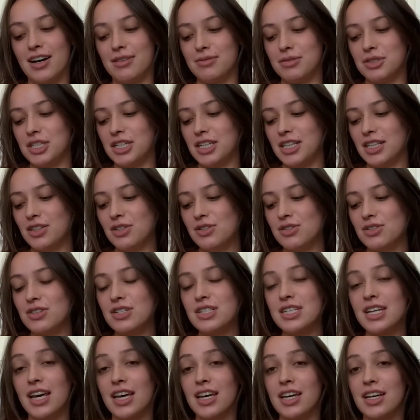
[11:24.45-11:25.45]
She did lose her
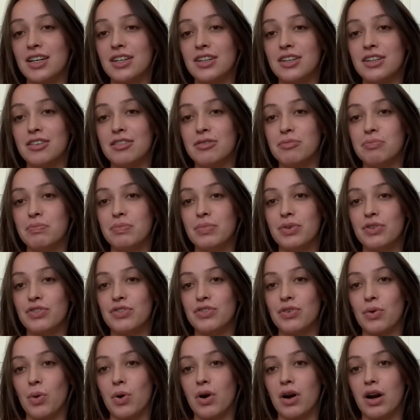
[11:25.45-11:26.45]
tail
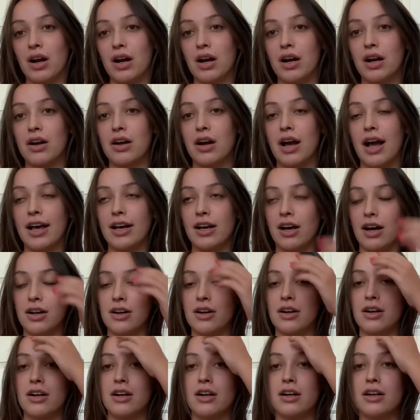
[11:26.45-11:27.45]
before I got
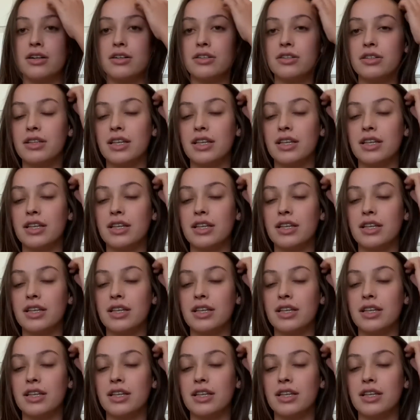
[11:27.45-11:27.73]
her.